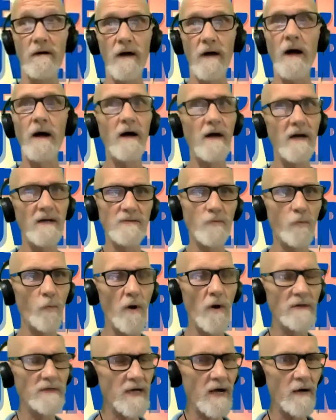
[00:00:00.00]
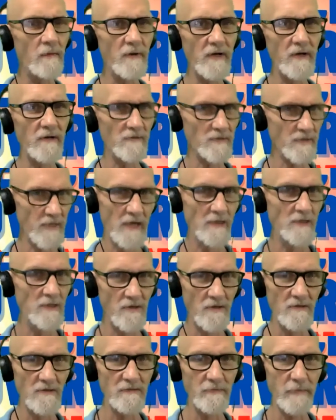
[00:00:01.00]
Yeah. He hasn't walked in how many years? 10
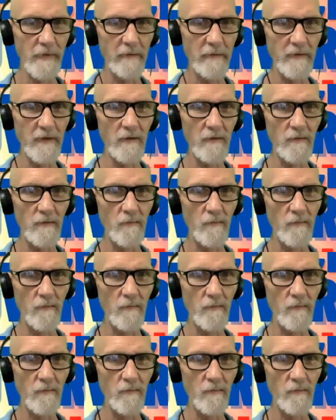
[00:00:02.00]
years, maybe?